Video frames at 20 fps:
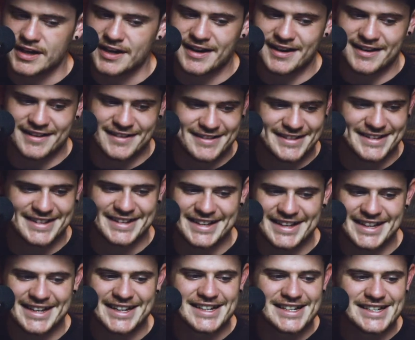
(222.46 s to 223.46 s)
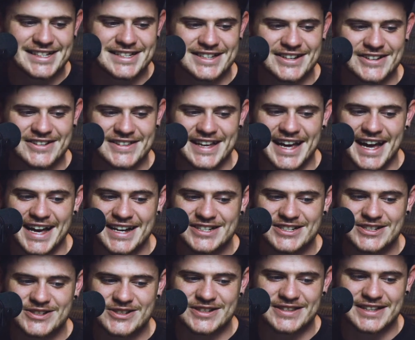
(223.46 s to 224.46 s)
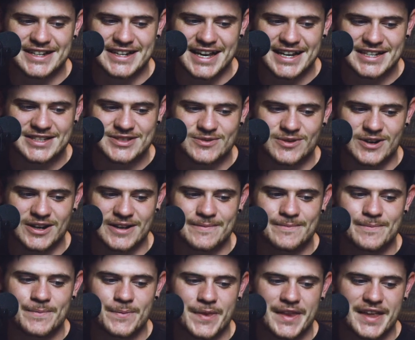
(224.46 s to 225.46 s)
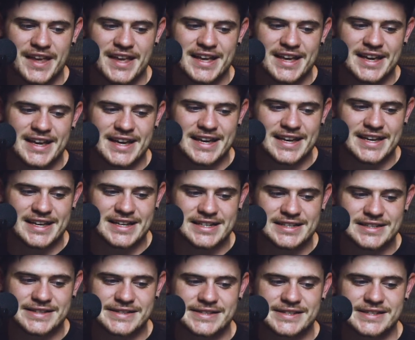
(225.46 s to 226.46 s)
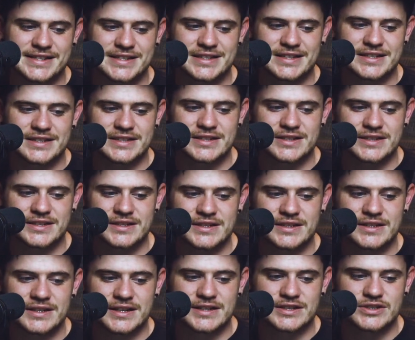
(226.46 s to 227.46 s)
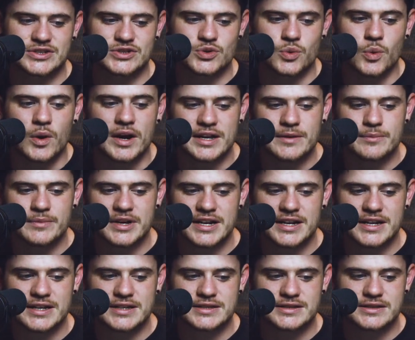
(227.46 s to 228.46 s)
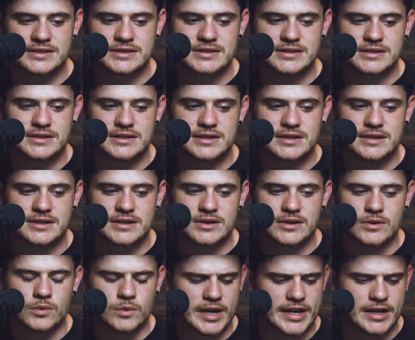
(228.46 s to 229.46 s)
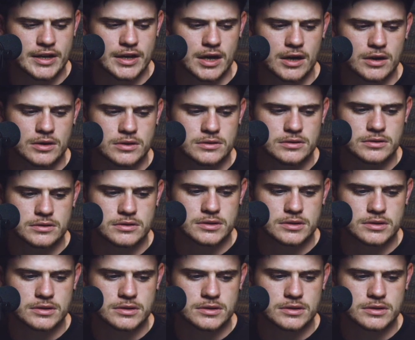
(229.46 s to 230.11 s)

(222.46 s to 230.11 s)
Yeah. So the next one is 20 minutes. Wait, no.